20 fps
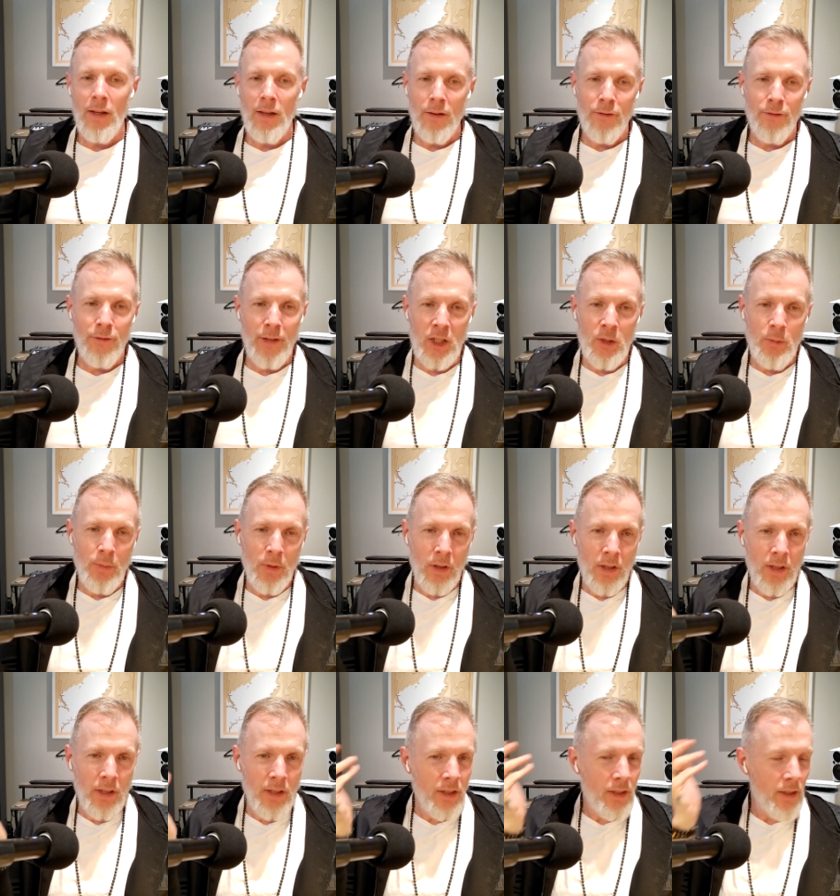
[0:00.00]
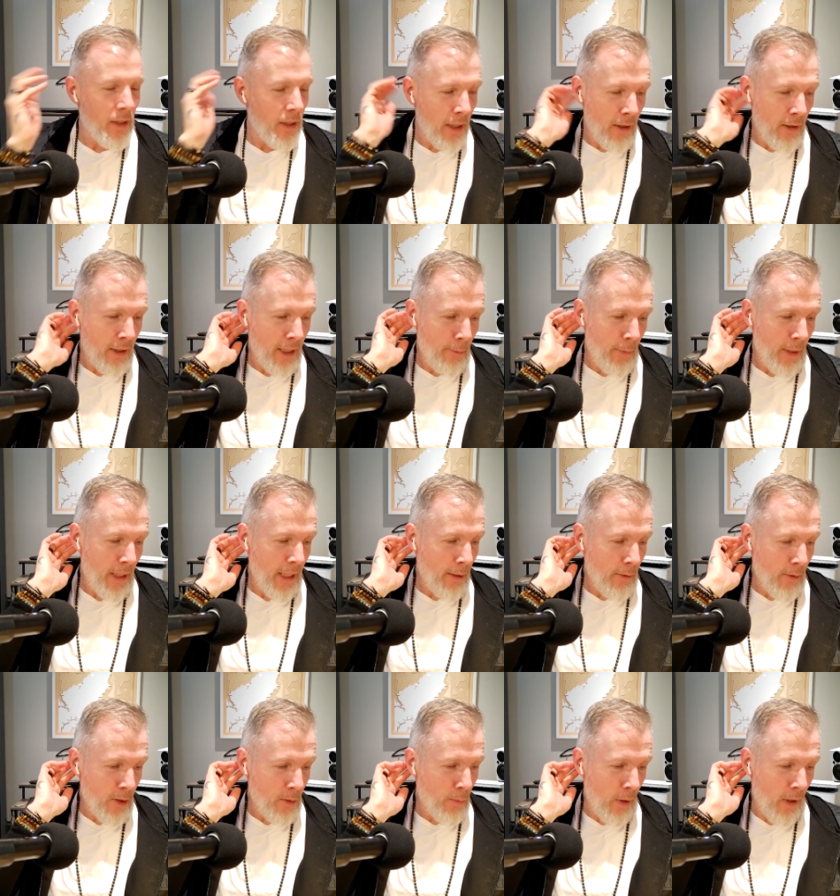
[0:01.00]
FreshBooks, another company I
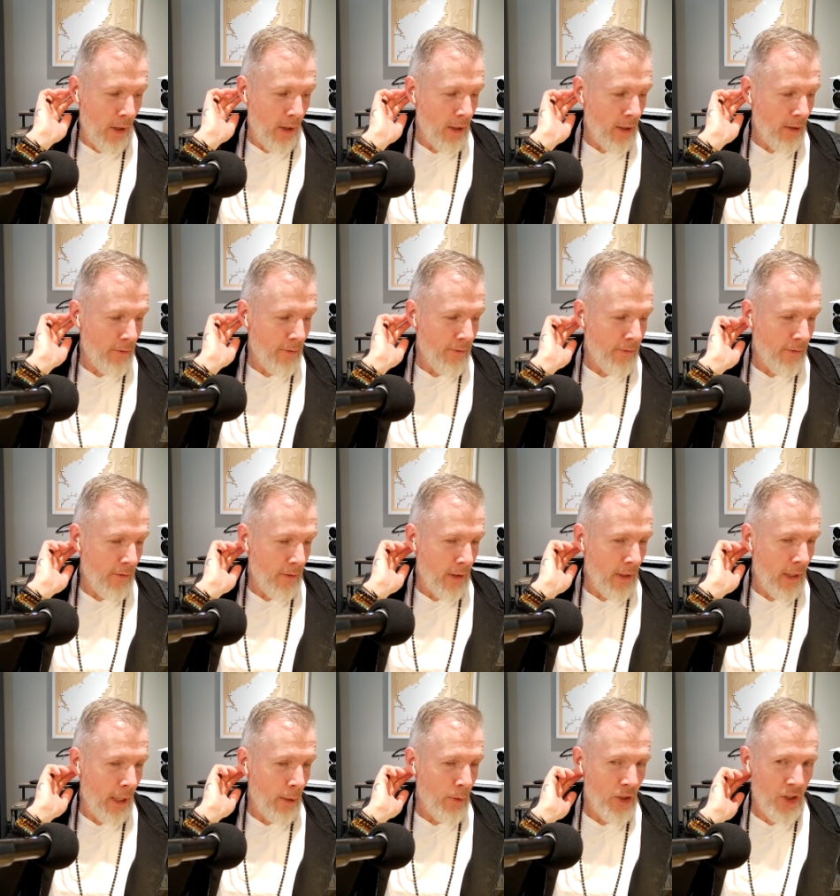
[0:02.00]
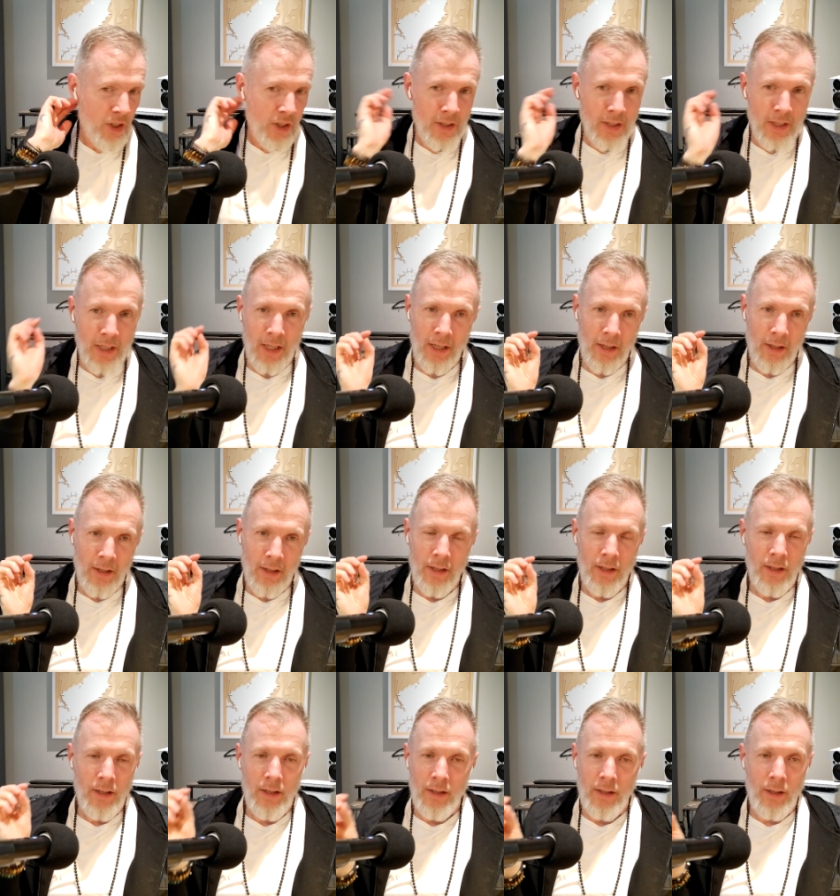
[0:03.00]
was part of, that was just a
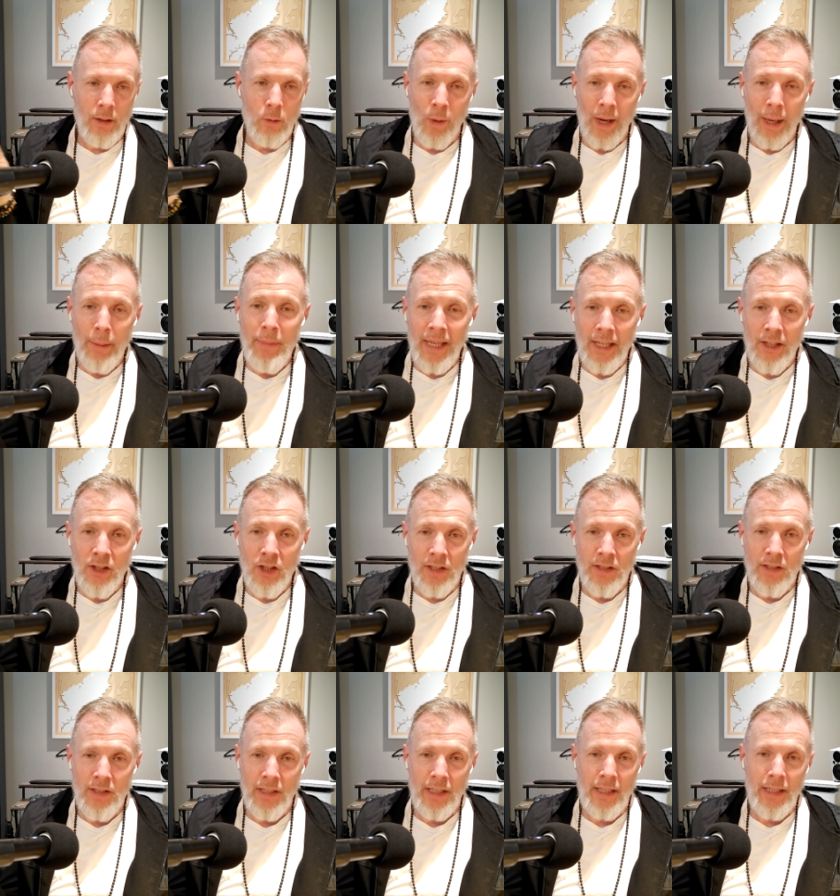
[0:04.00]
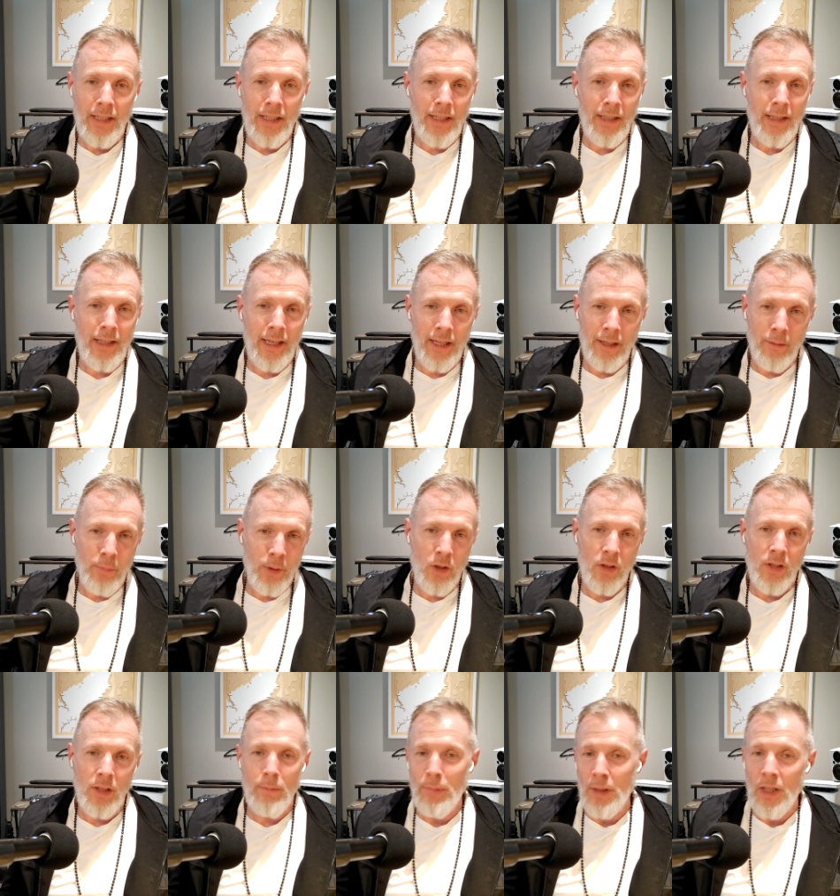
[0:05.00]
web agency, and they had
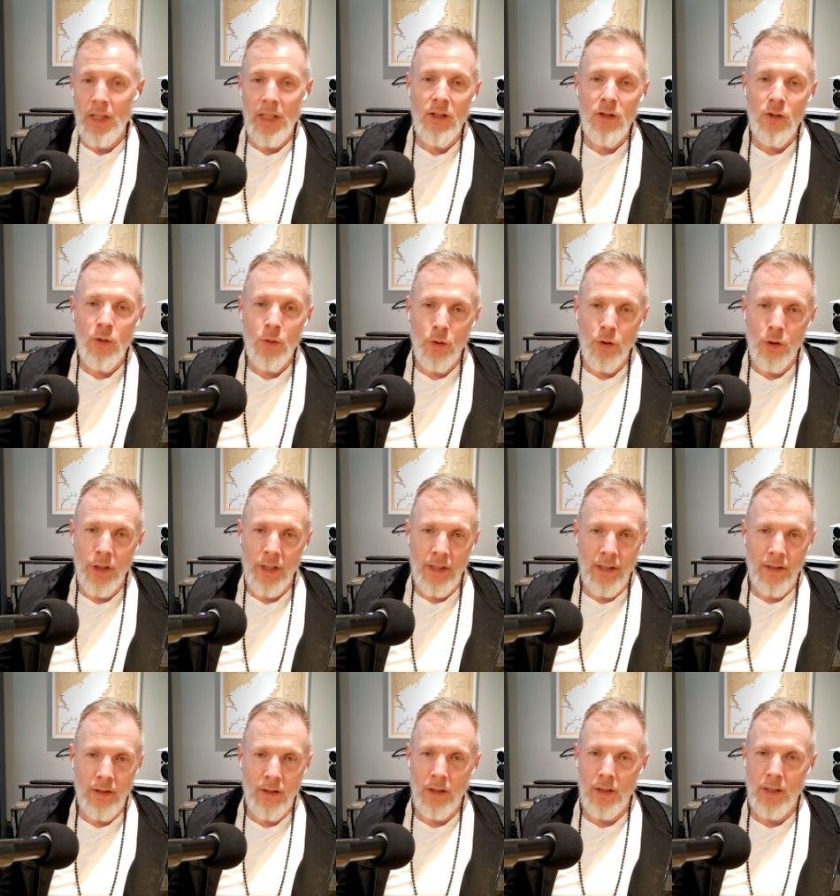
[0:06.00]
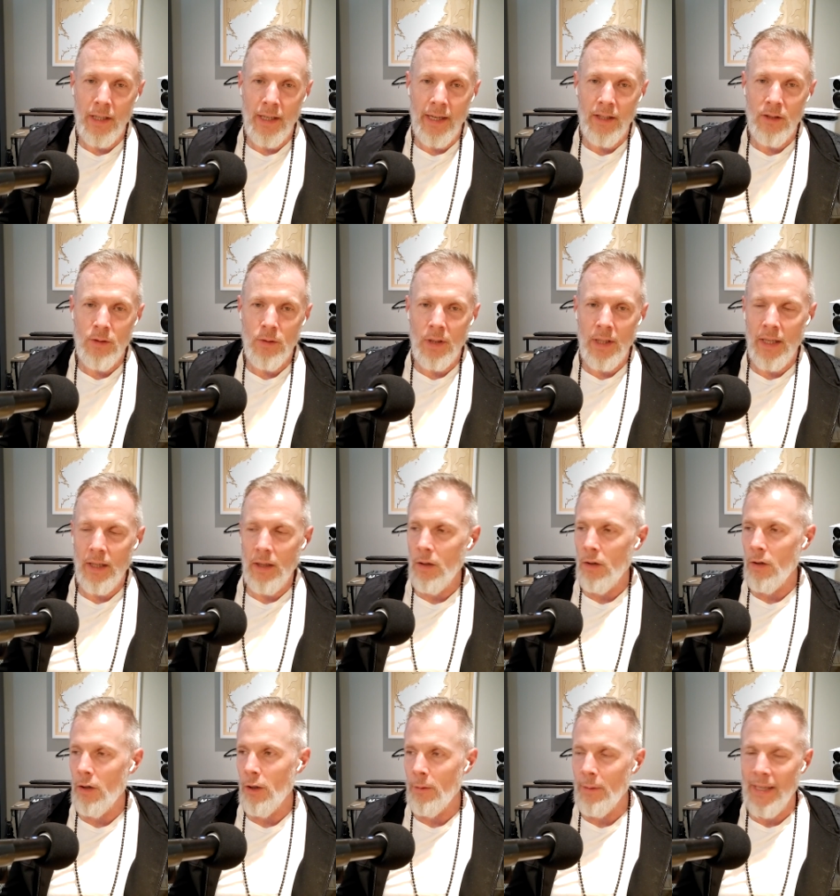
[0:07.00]
built a billing tool, and then their clients were like, oh,
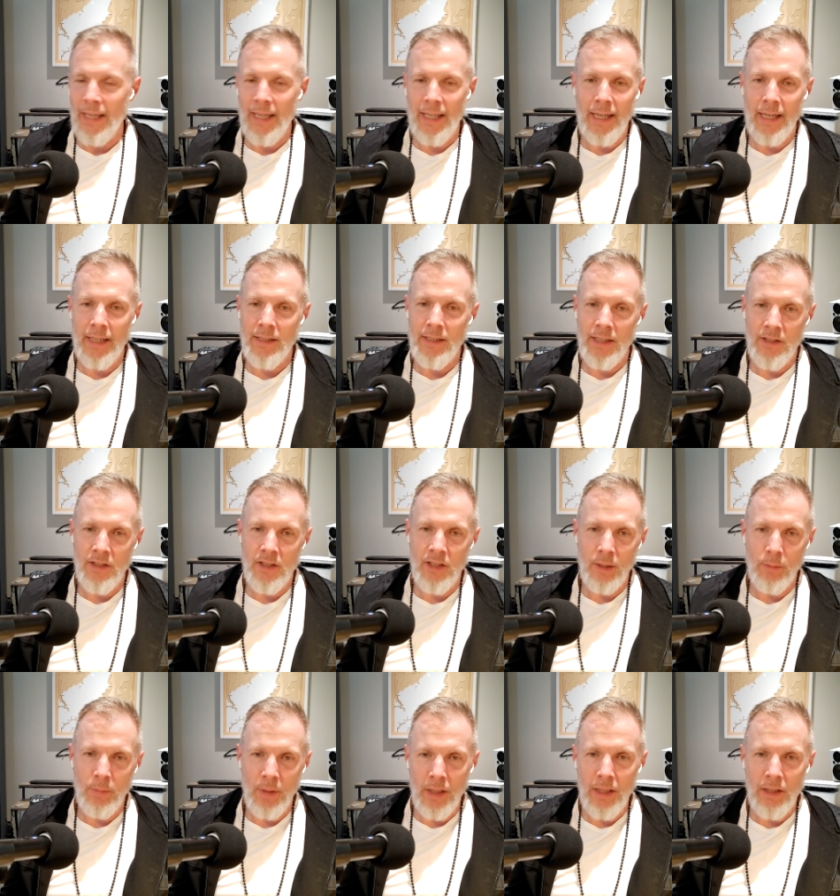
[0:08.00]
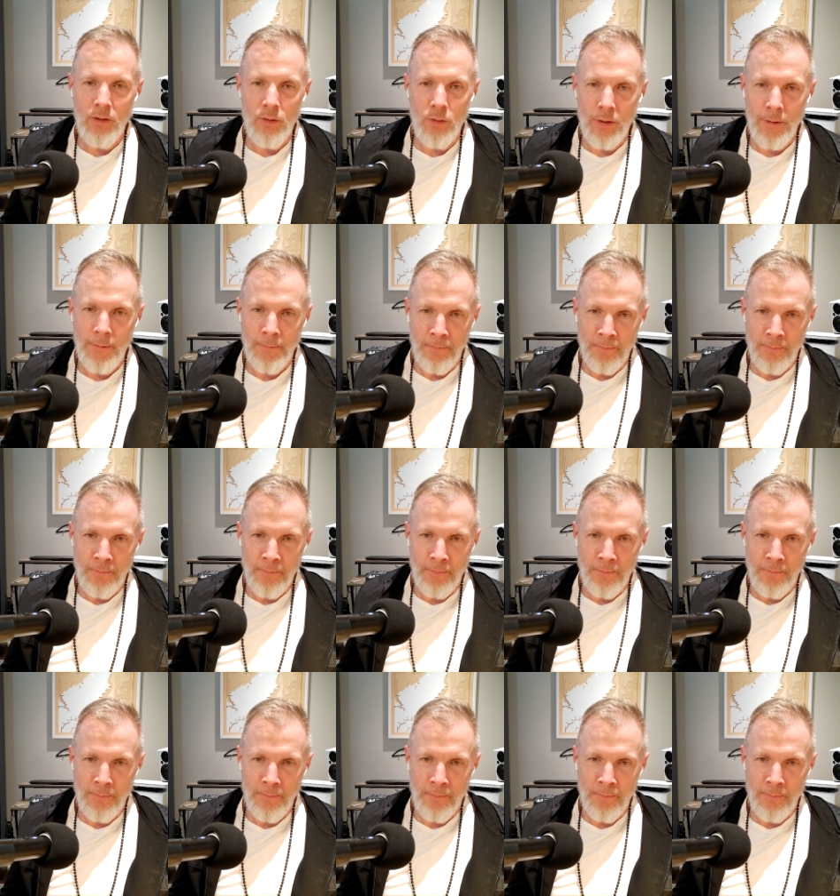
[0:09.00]
can we get access to the billing tool?